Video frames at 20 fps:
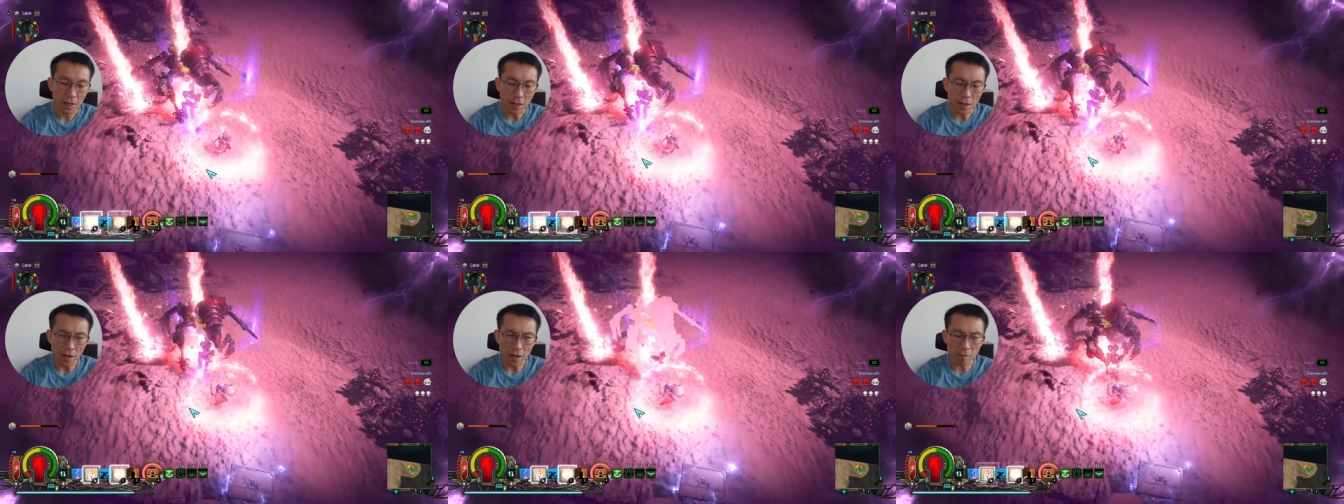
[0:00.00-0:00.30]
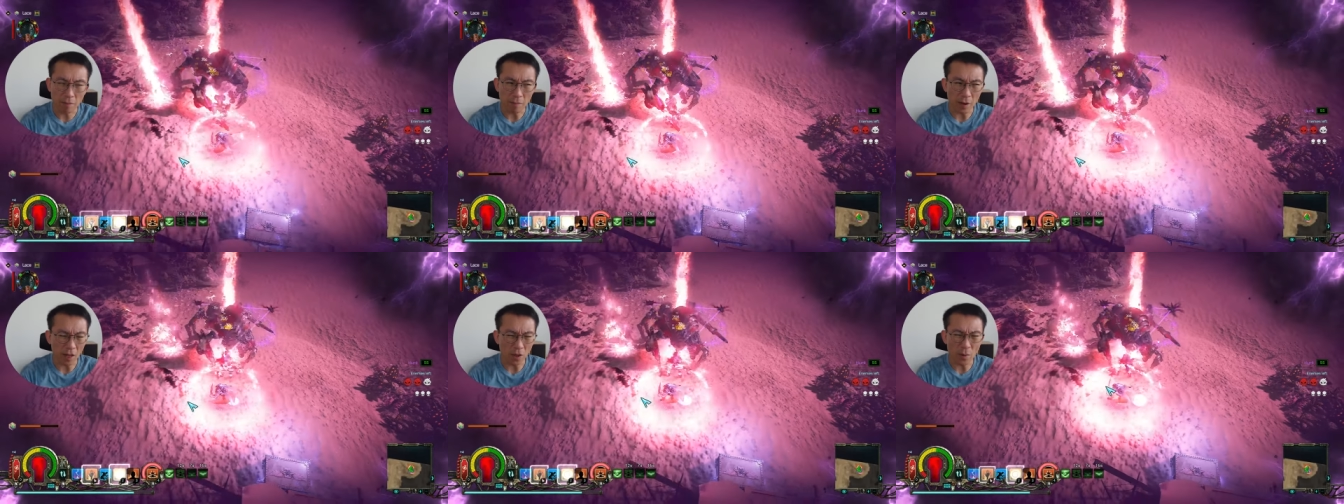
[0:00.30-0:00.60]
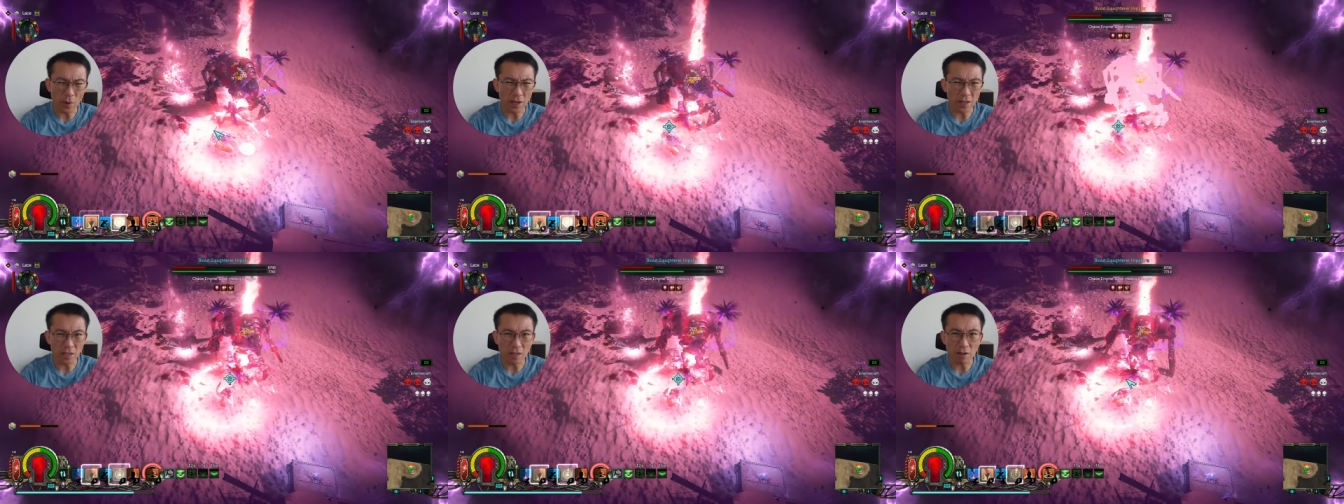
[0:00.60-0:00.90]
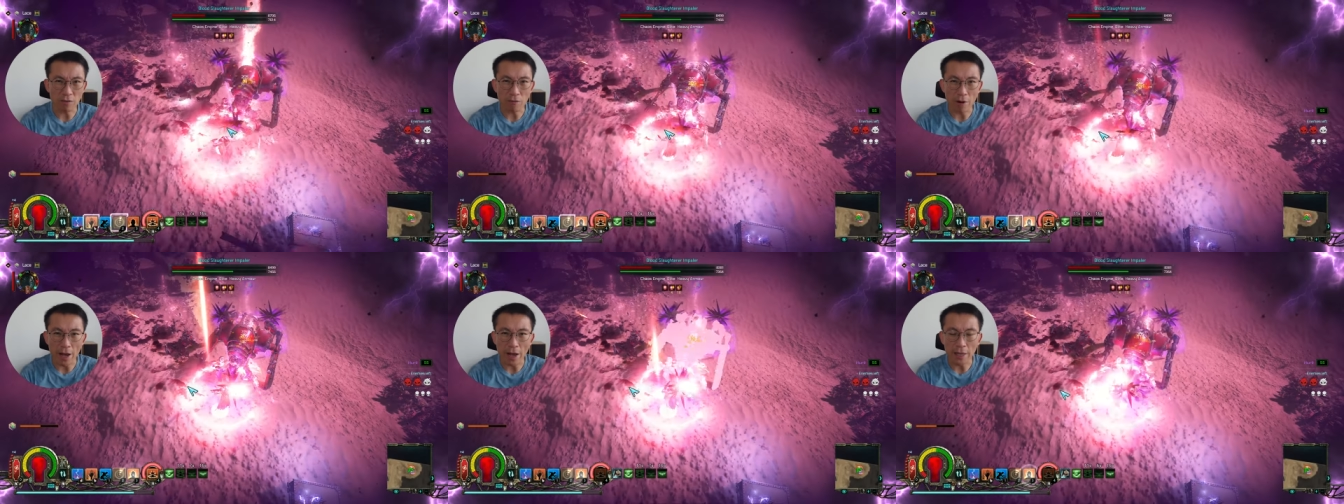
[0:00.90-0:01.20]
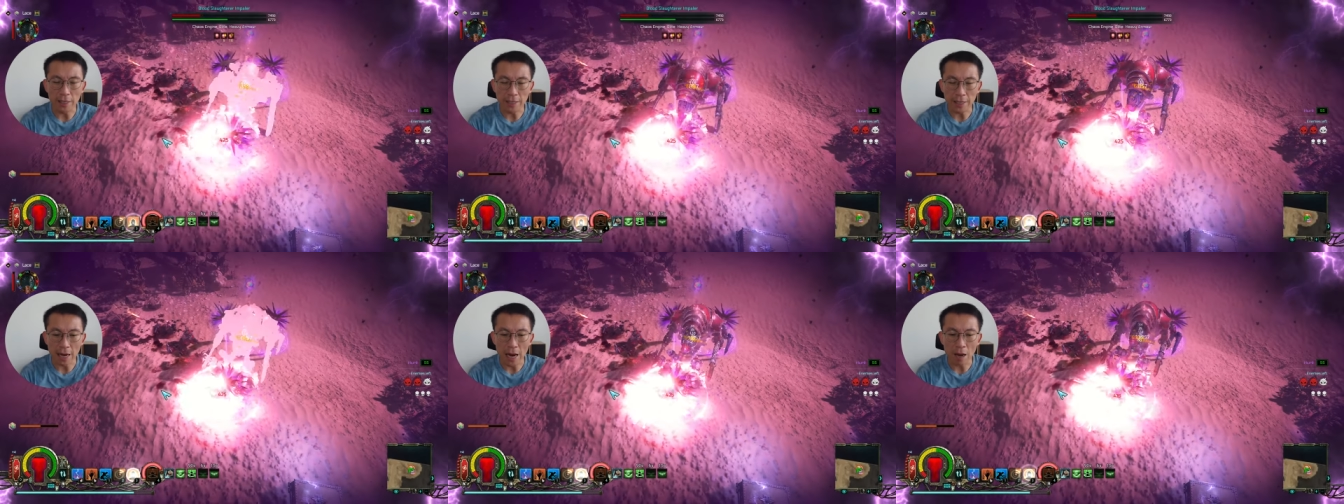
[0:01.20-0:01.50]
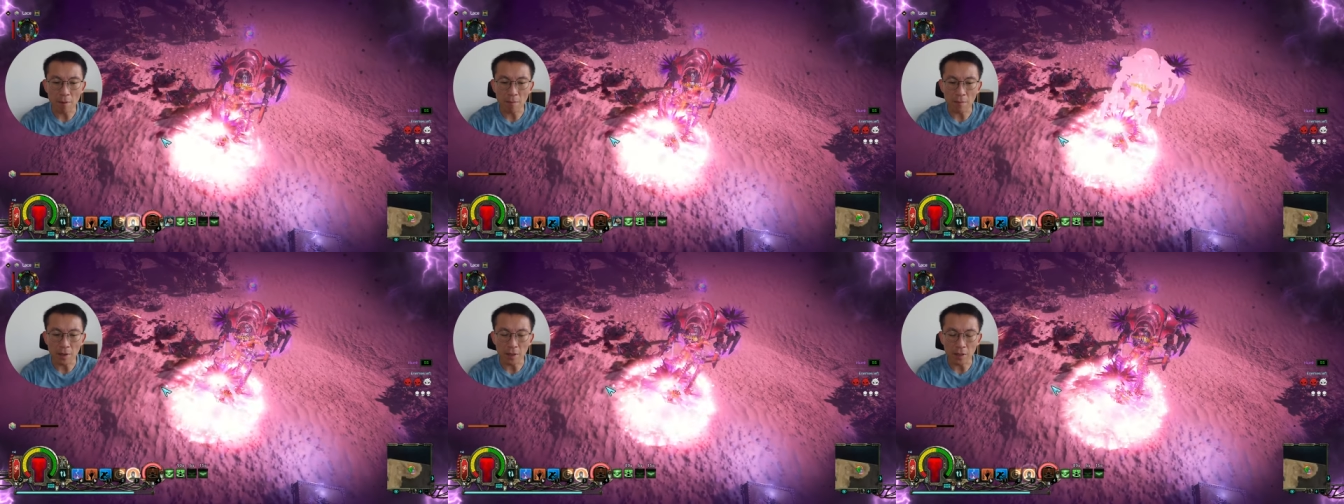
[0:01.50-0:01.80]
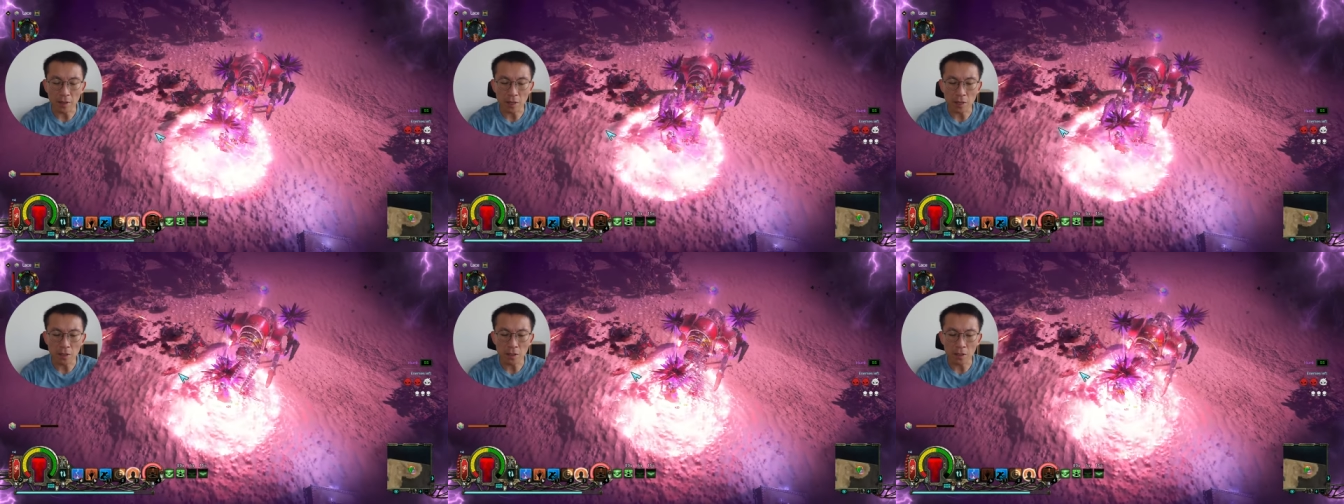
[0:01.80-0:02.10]
And by the way, it's a rare gem
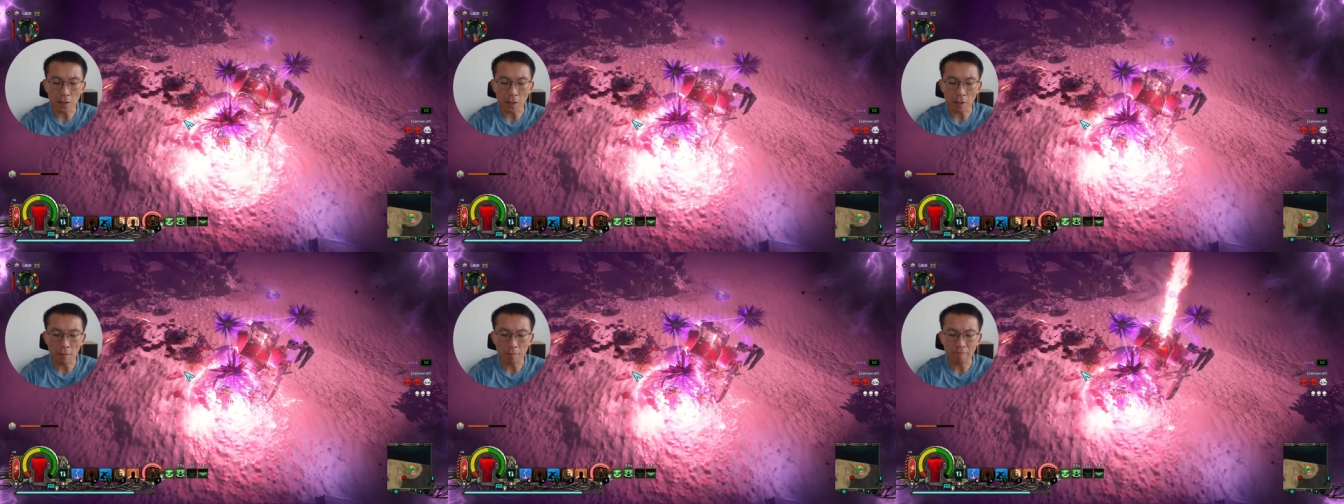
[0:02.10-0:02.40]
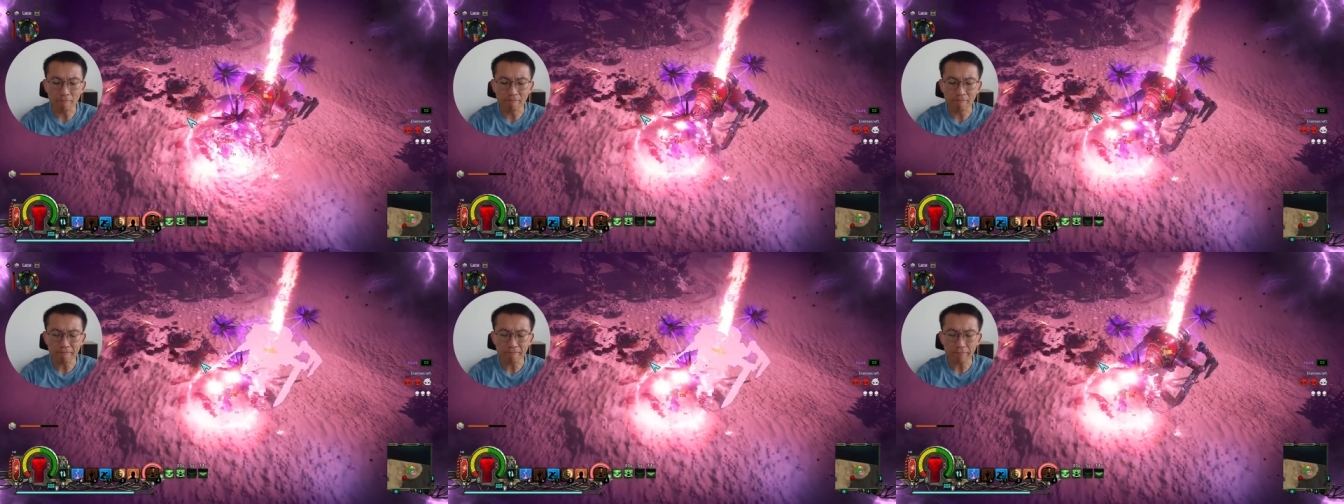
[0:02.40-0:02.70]
in this um,